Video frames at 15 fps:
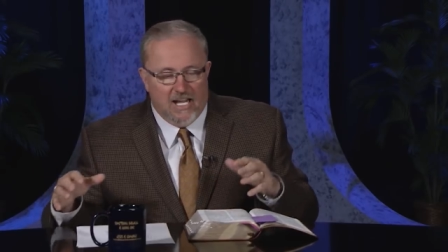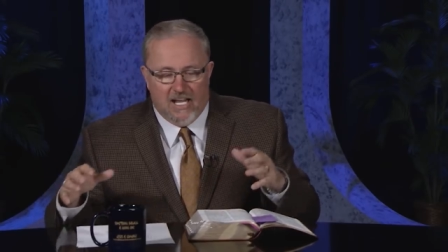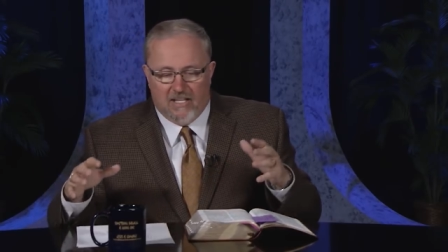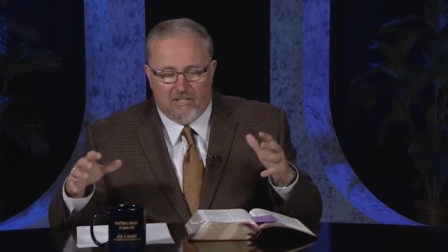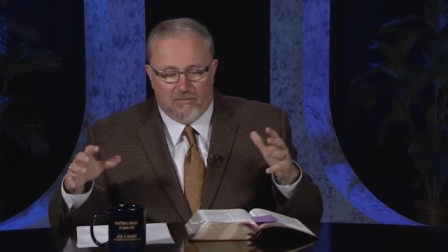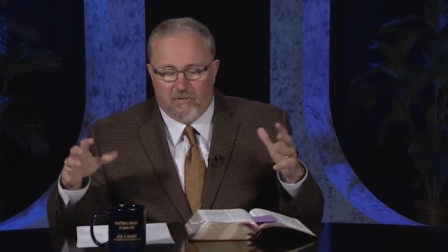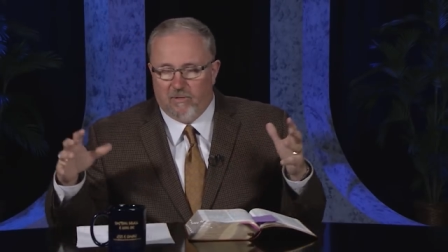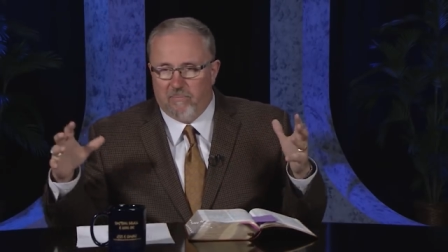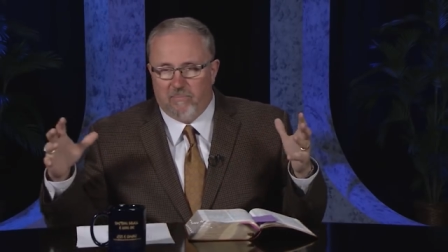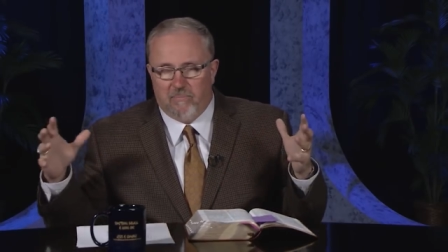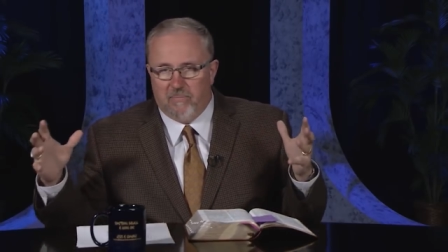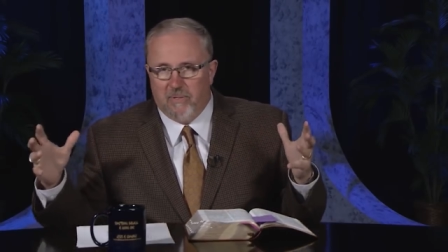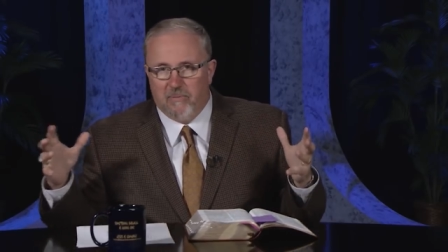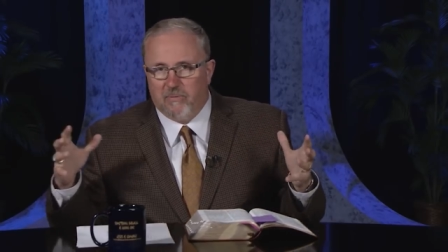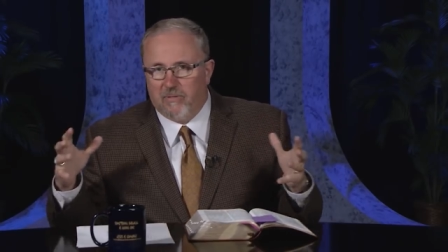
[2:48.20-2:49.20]
and there were
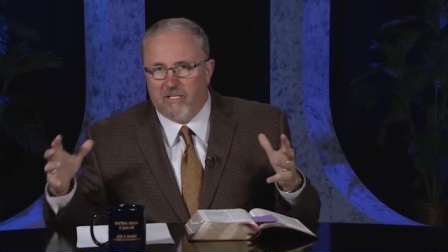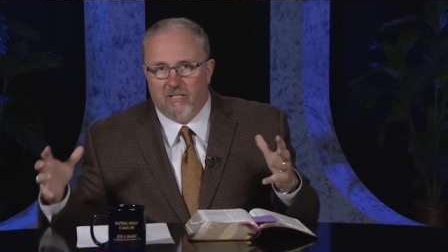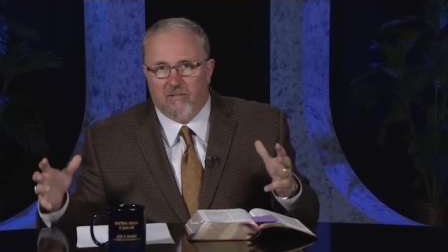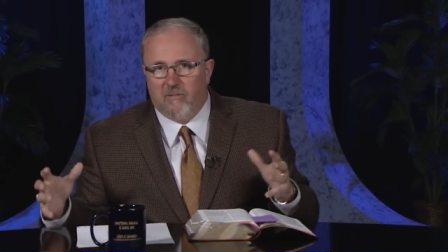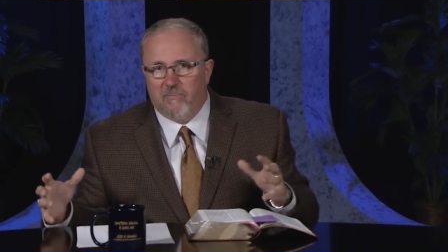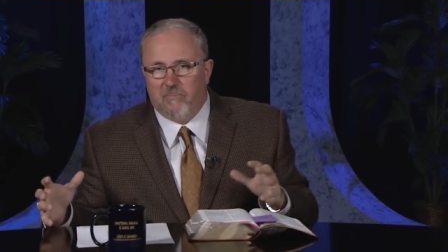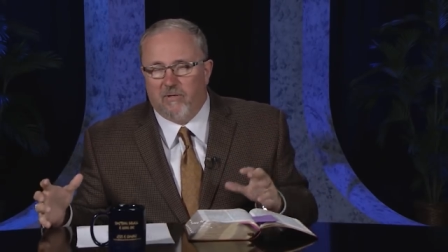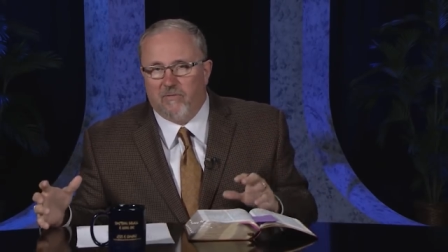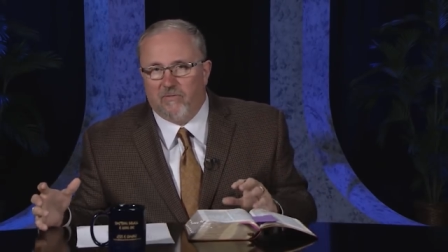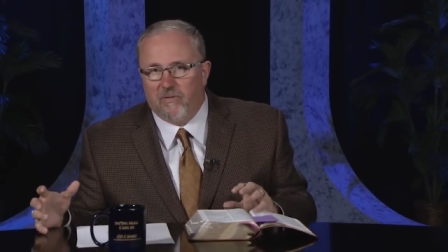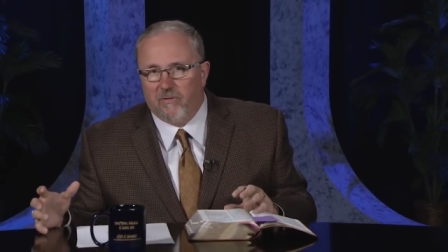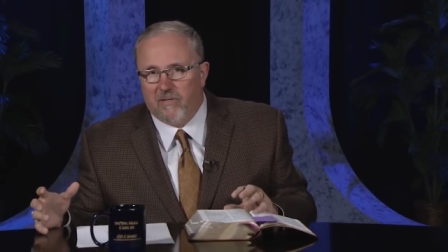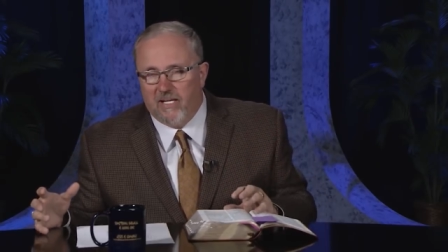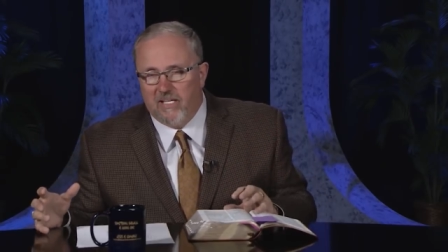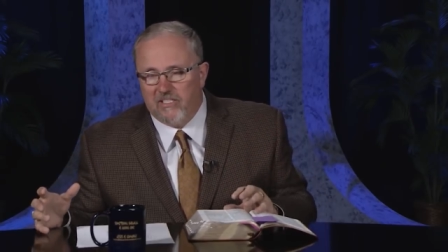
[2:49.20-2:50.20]
people killed in both
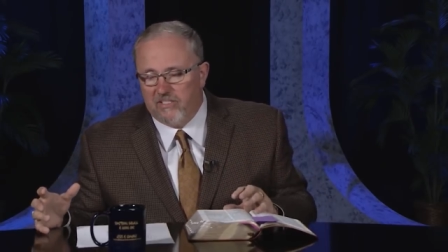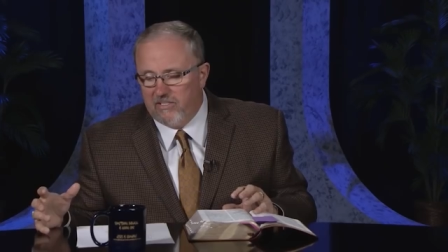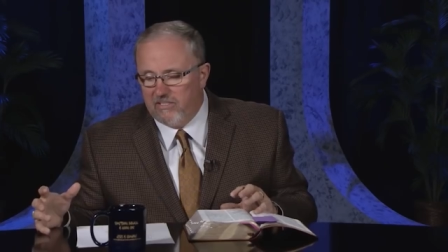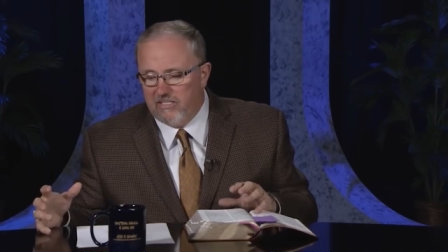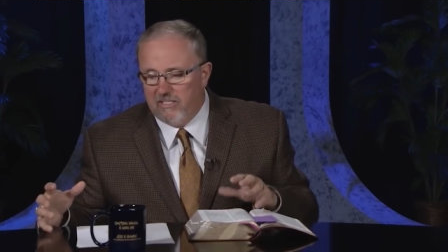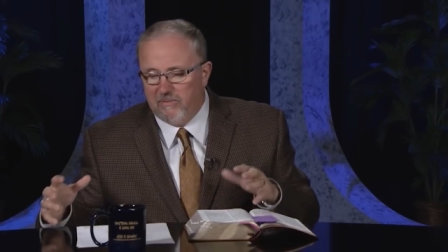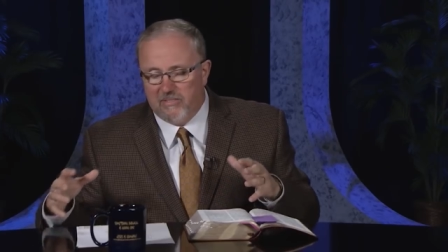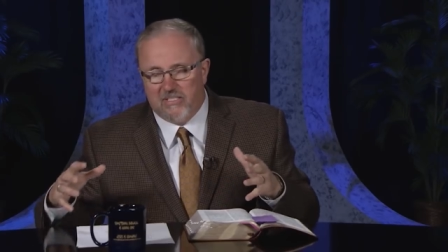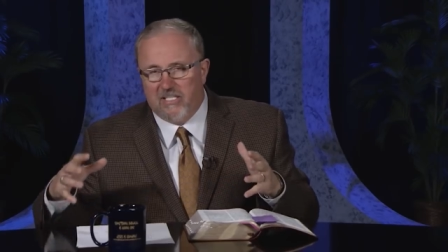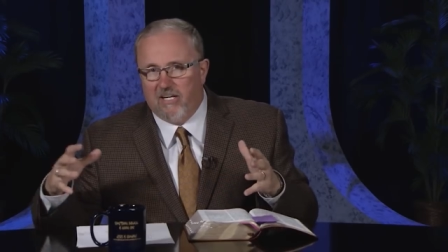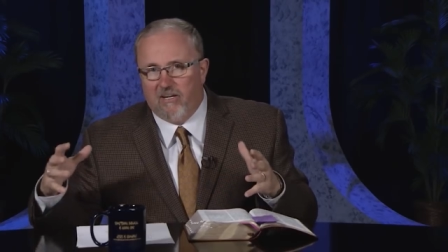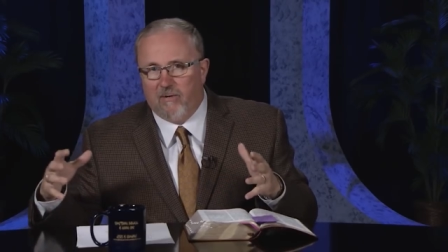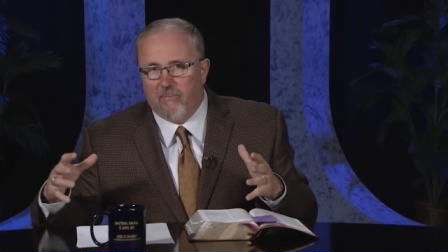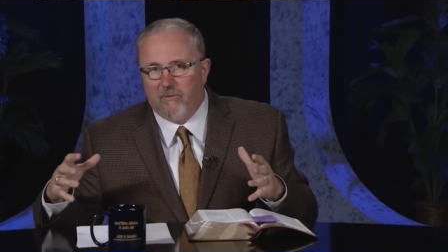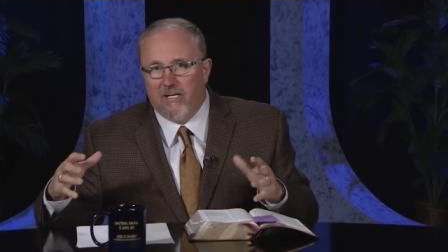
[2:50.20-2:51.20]
locations, and it was
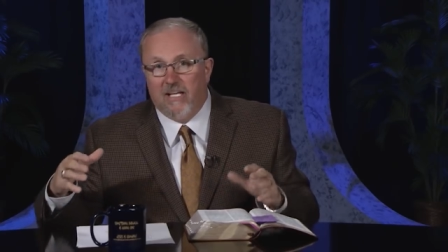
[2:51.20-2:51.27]
terrible.